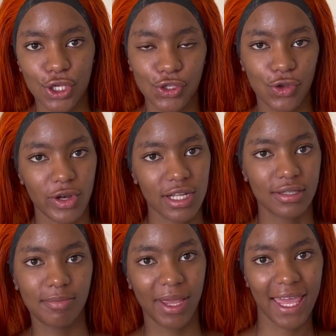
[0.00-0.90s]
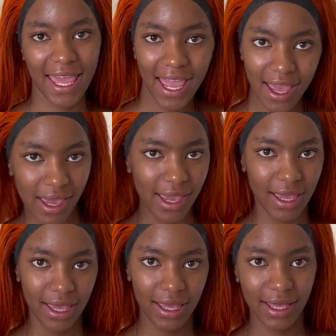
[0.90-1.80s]
So let's
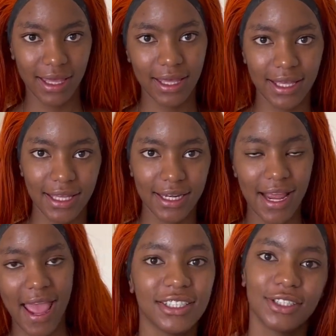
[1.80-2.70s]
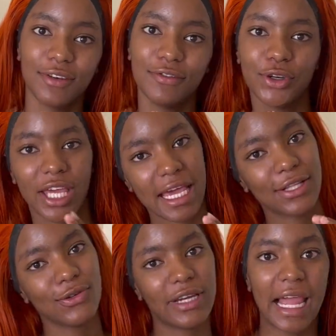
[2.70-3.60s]
begin. Now don't forget
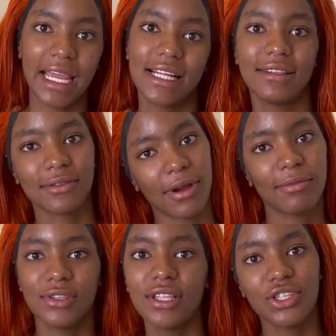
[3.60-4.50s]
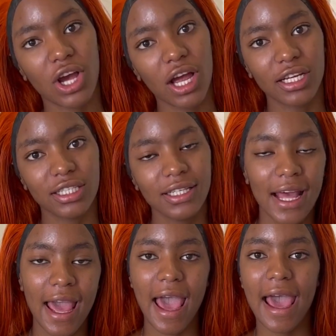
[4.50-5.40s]
to like and subscribe to the channel
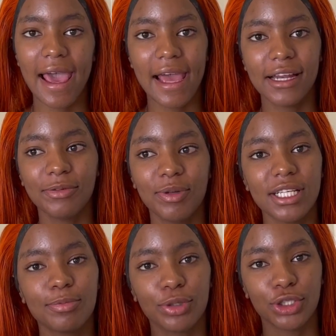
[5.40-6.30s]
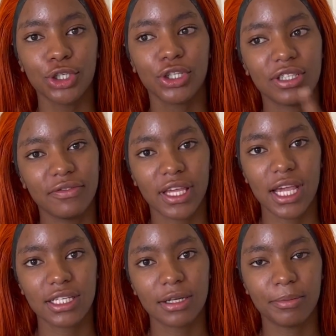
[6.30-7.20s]
and please put your
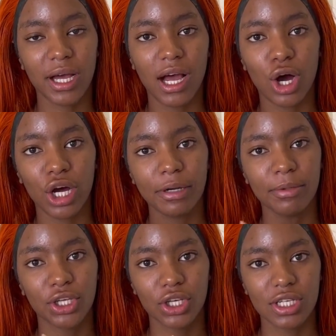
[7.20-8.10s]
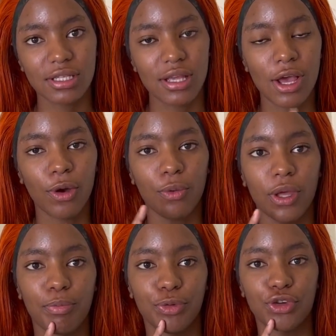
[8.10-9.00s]
notification bar on because
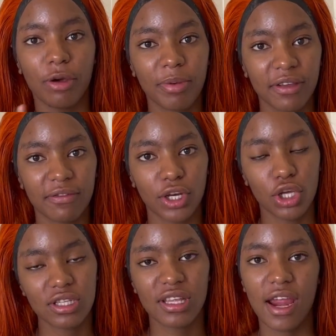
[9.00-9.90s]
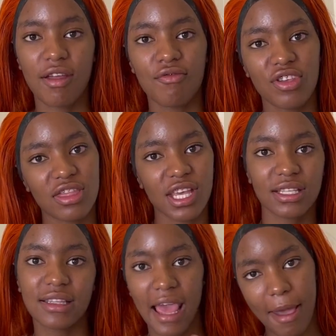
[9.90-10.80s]
we're dropping videos every
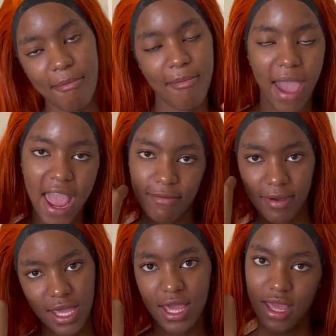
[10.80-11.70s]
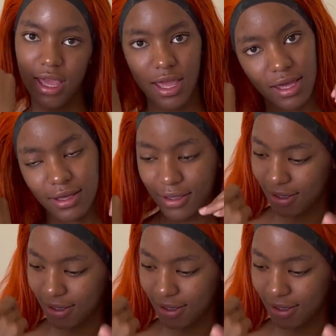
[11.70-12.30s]
Thursday, baby